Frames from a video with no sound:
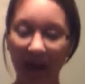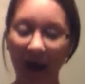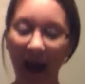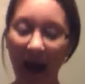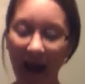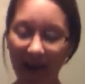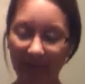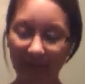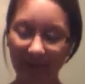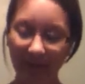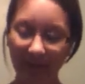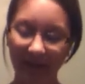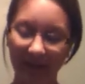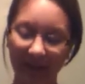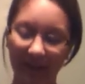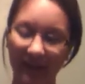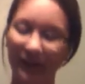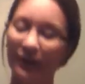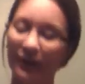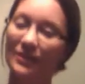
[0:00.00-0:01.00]
I began to
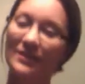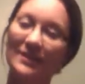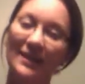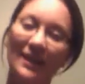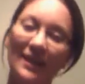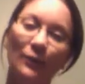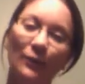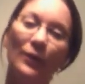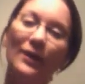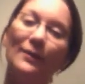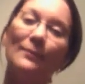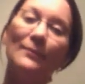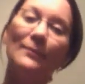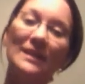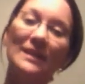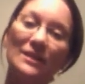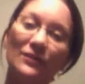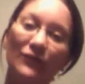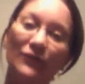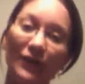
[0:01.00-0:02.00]
understand what it
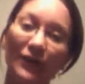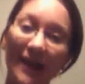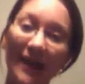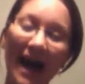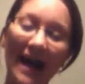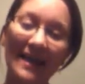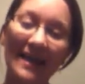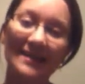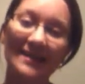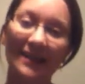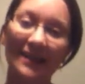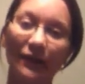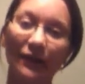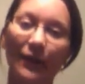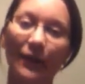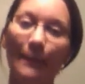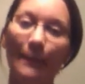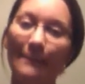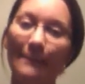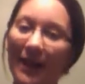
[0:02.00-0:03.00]
means for God to hear
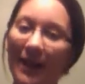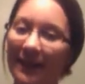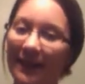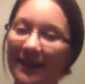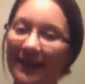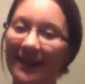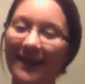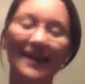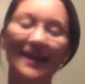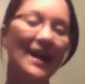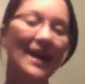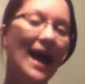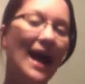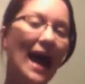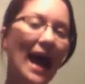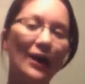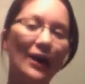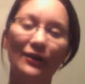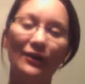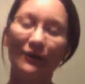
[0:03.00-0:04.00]
a melody
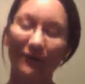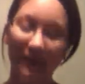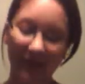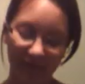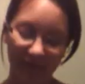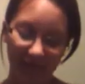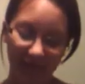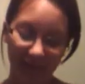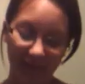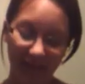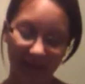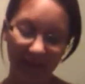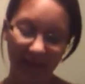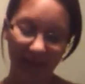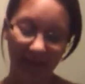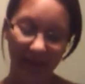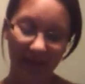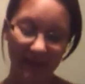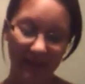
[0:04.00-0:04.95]
out of everything.